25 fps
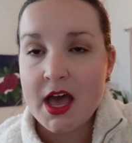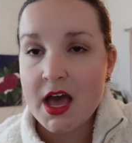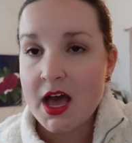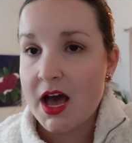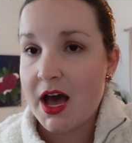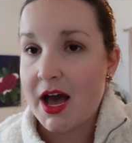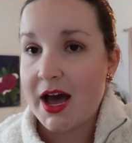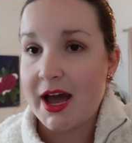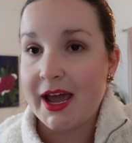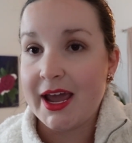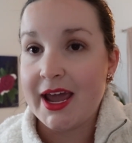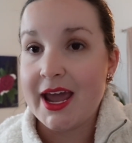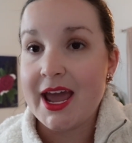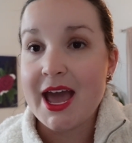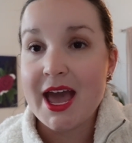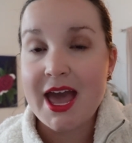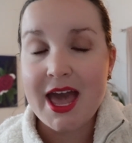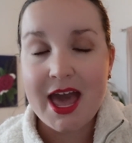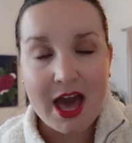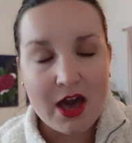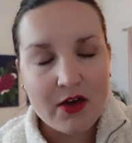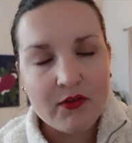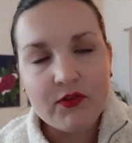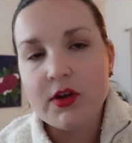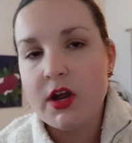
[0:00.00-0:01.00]
I
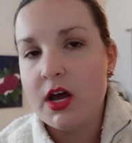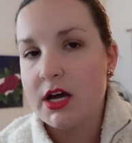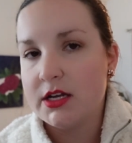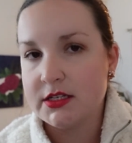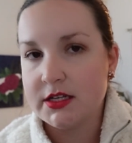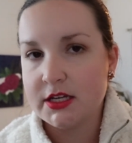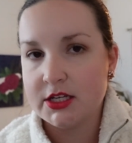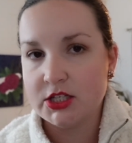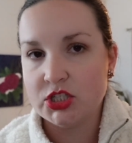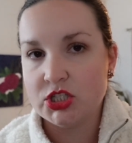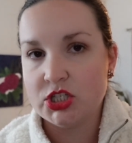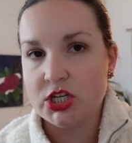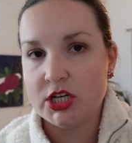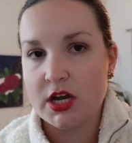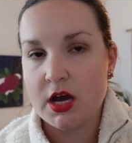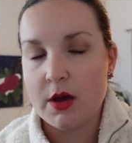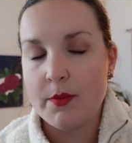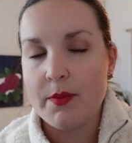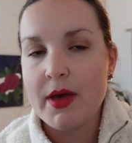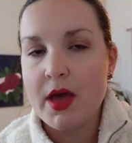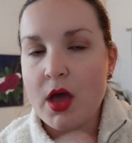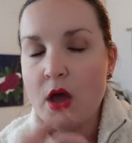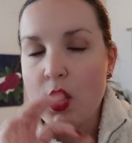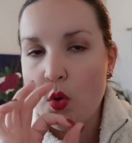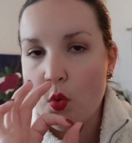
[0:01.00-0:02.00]
have not touched it
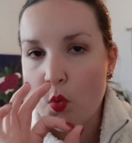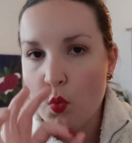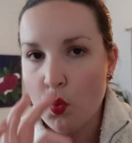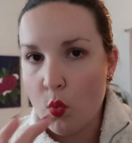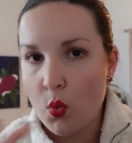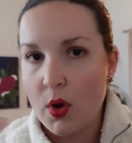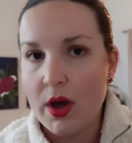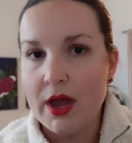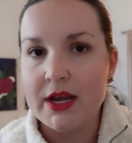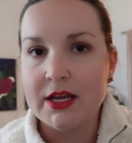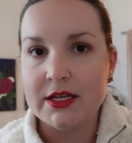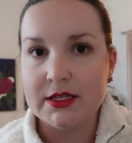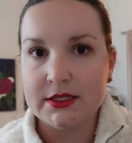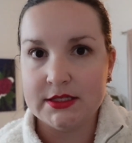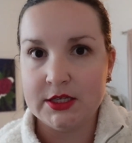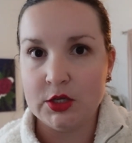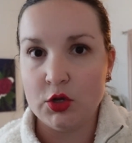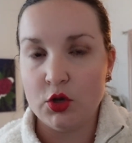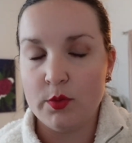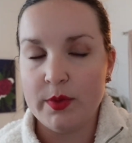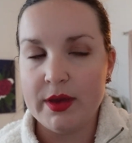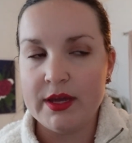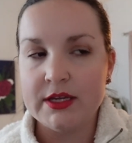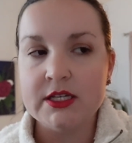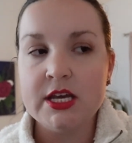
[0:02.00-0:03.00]
up one
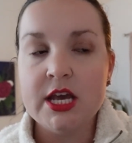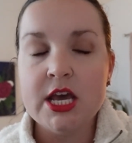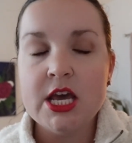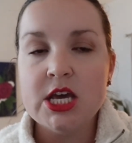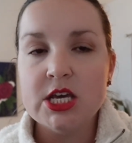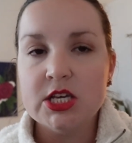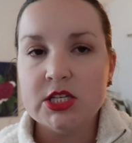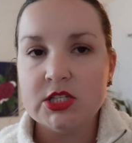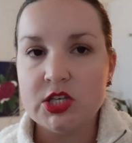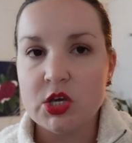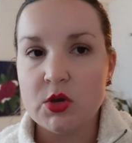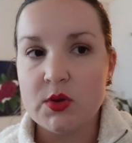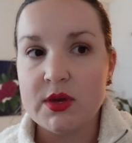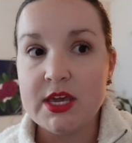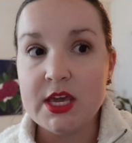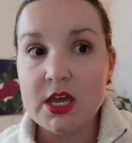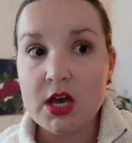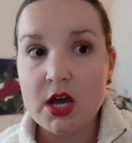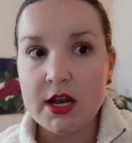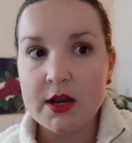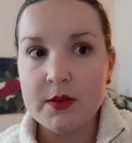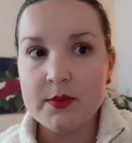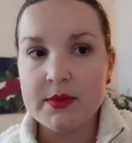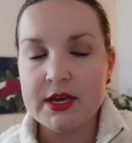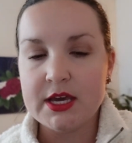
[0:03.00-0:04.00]
single bit. So he
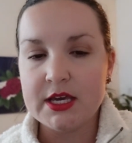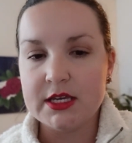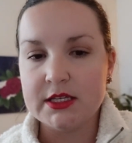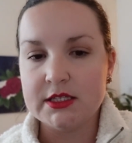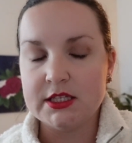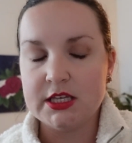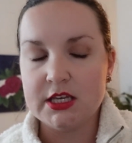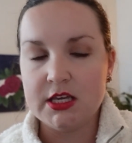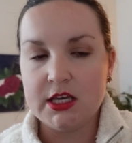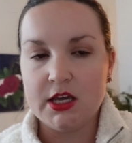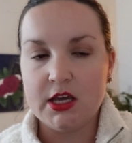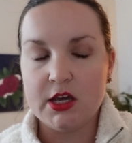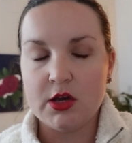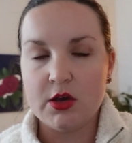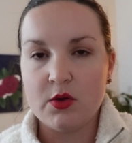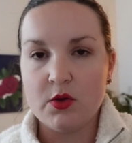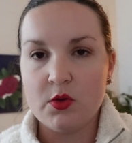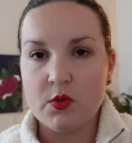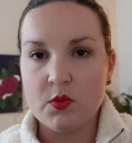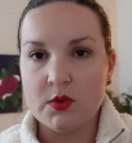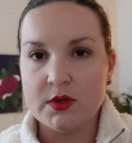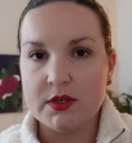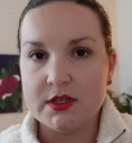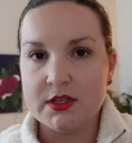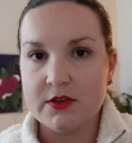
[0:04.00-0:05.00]
got it because he
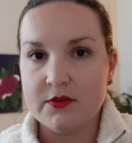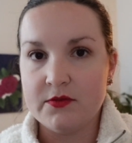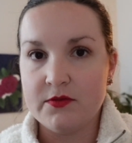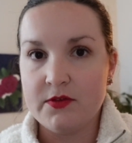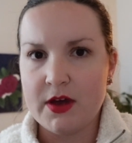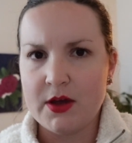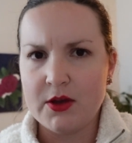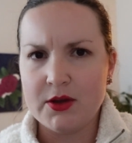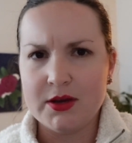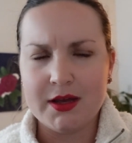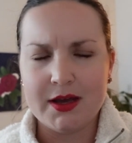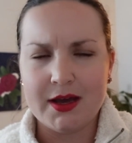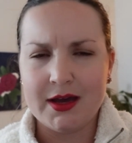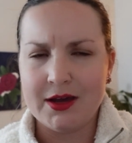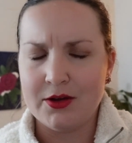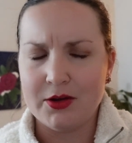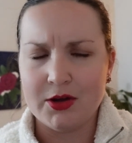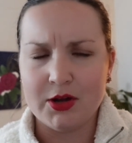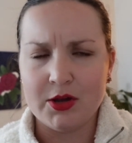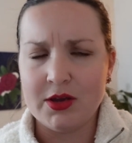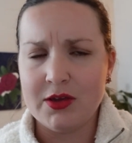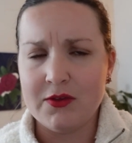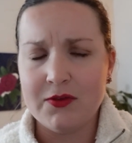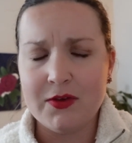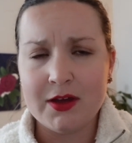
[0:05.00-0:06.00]
found it, I don't
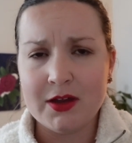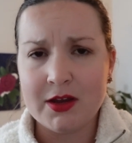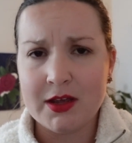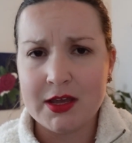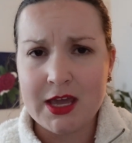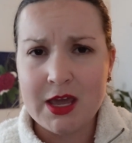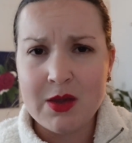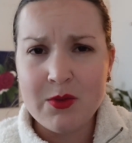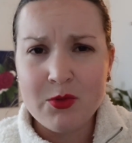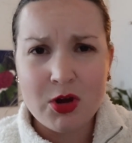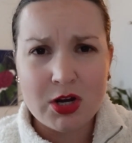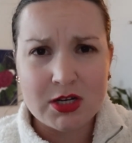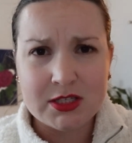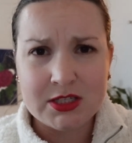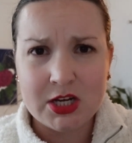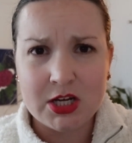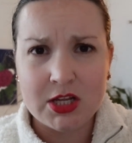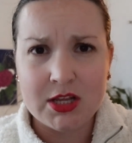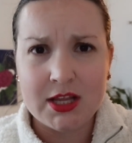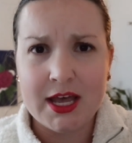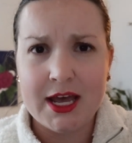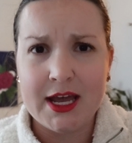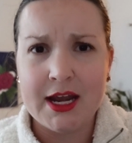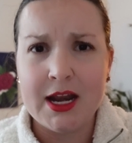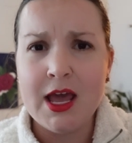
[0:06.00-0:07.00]
know, came across it
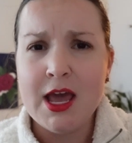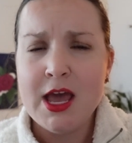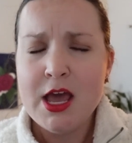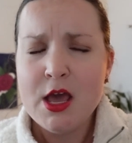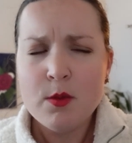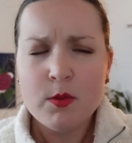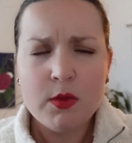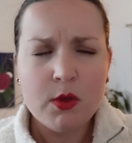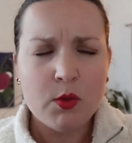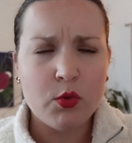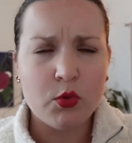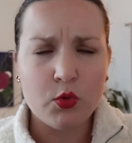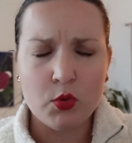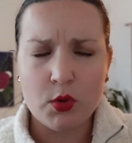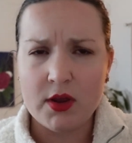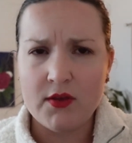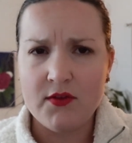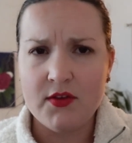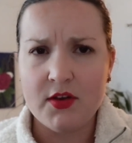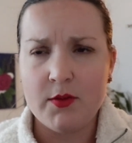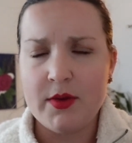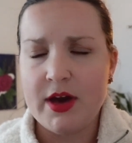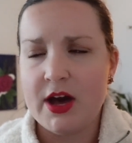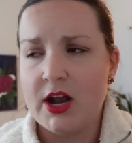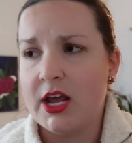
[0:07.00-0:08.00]
online. People were
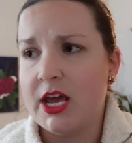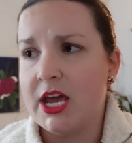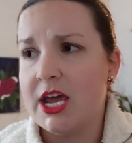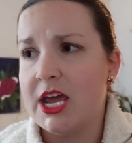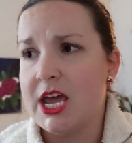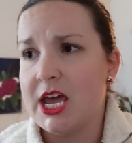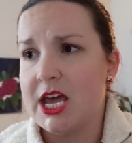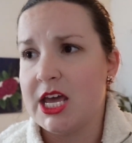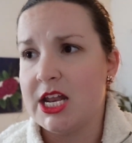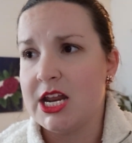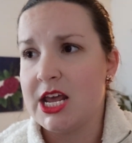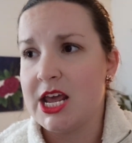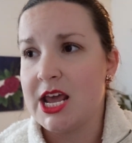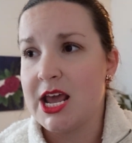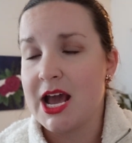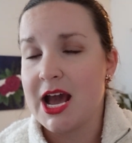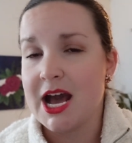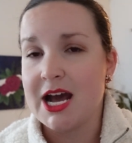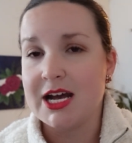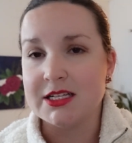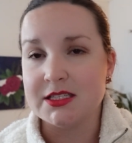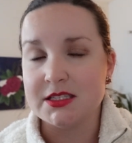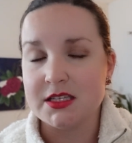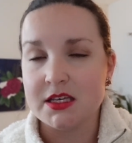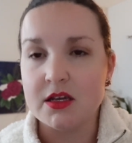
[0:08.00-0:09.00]
raving about it, and it
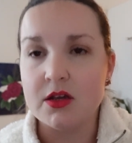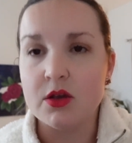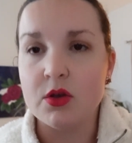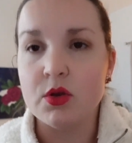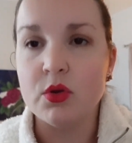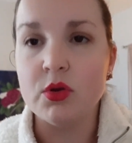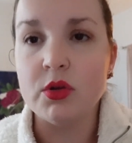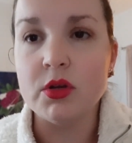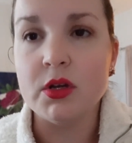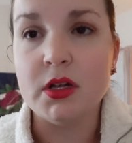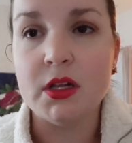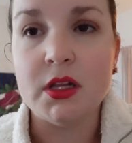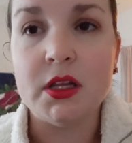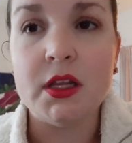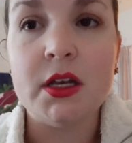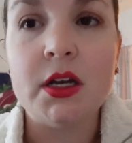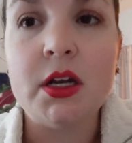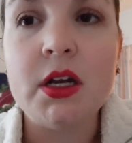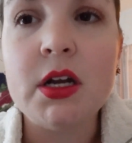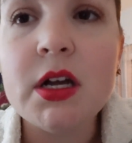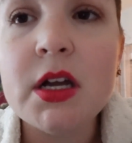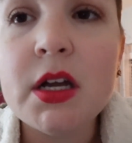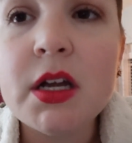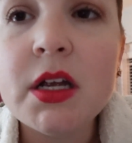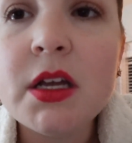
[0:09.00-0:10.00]
has like gold
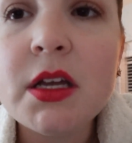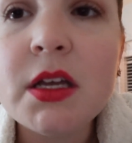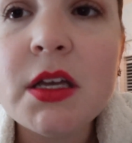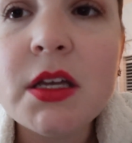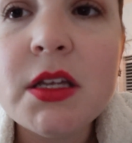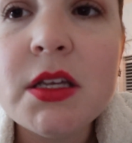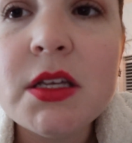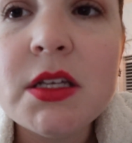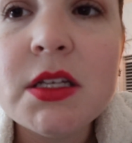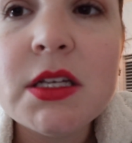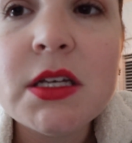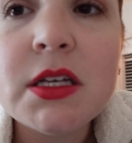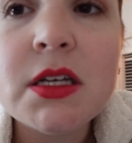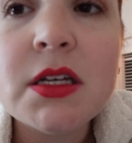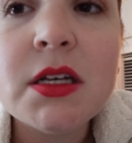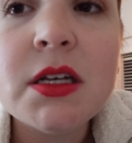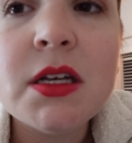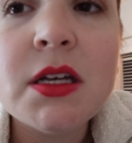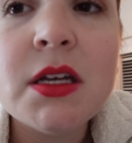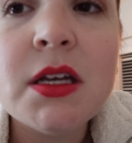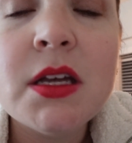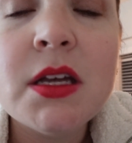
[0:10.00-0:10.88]
glitter. Can you tell?